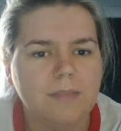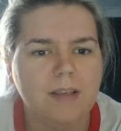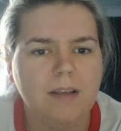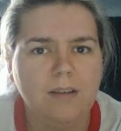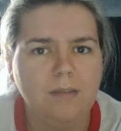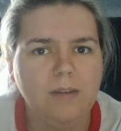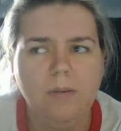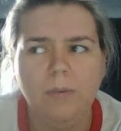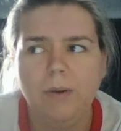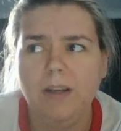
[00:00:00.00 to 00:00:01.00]
I don't know,
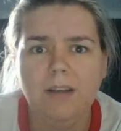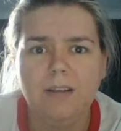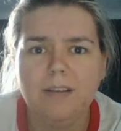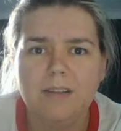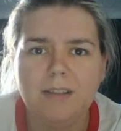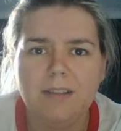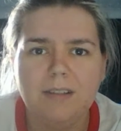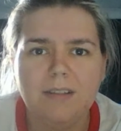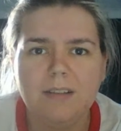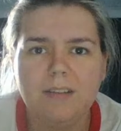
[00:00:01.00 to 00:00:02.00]
would I?
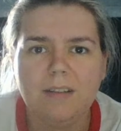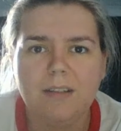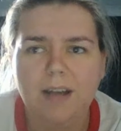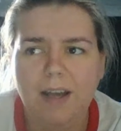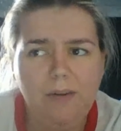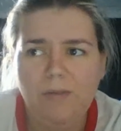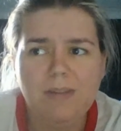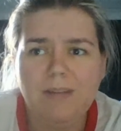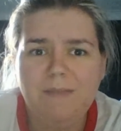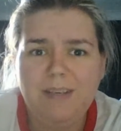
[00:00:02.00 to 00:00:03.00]
I don't know
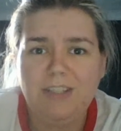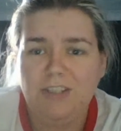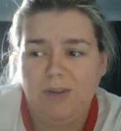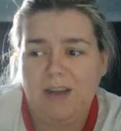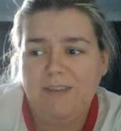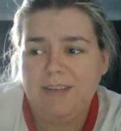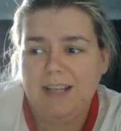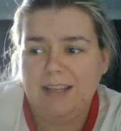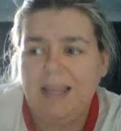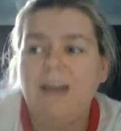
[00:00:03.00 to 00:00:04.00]
what that means. You haven't
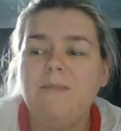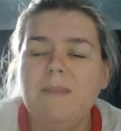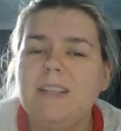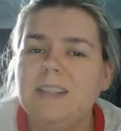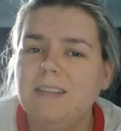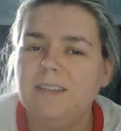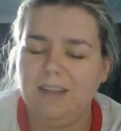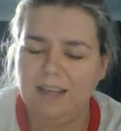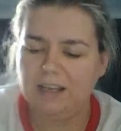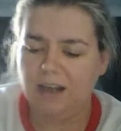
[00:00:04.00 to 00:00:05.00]
allowed me to
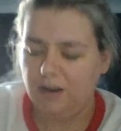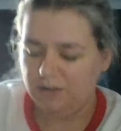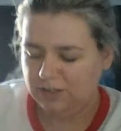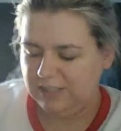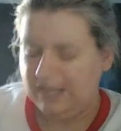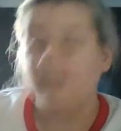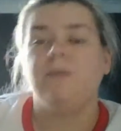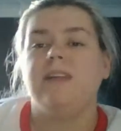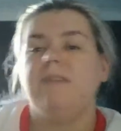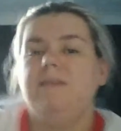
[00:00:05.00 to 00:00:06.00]
like understand
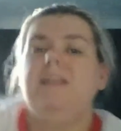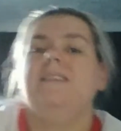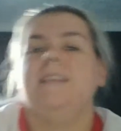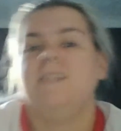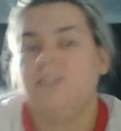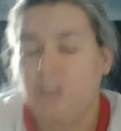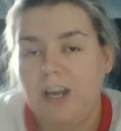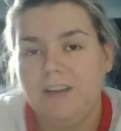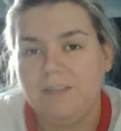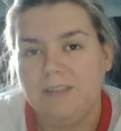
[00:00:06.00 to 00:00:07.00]
what that means as a
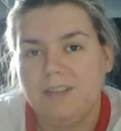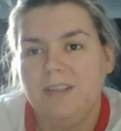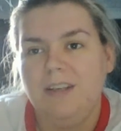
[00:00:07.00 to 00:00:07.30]
child.